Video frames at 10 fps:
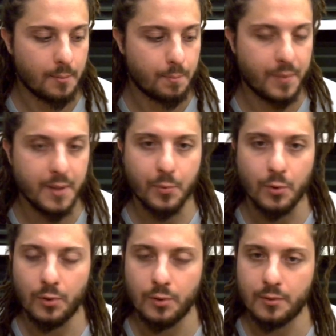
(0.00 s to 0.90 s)

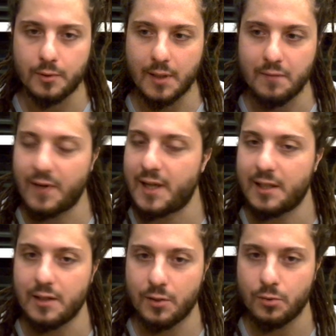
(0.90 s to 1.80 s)
People
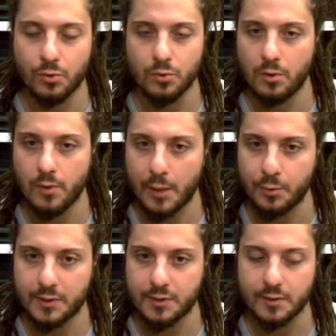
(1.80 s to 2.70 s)
inviting you to go
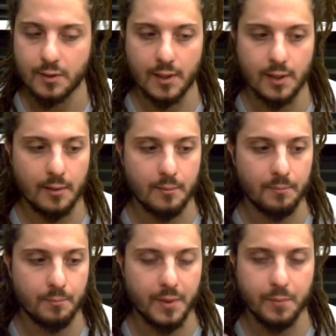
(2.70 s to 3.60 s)
out,
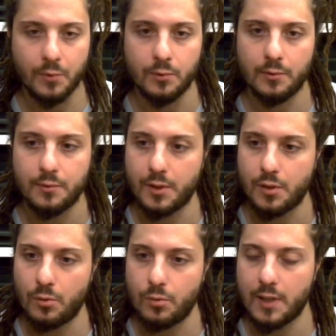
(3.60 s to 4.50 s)
people, you
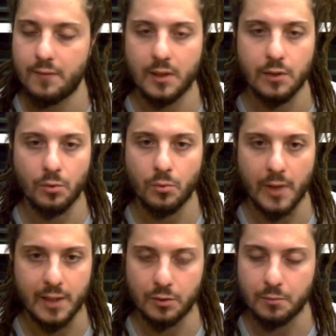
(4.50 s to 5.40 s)
know, giving you
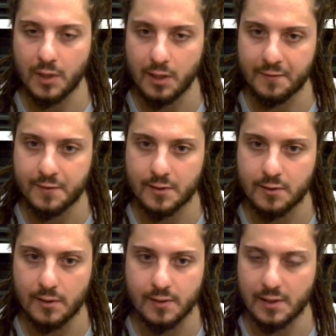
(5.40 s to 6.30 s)
random gifts
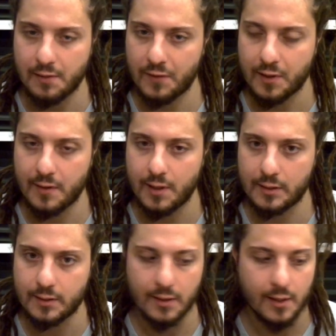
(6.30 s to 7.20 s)
and stuff like
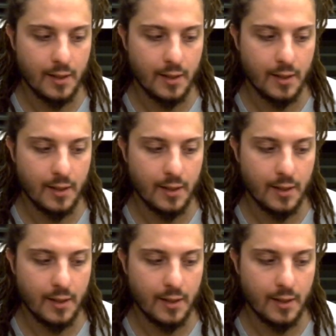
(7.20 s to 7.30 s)
that.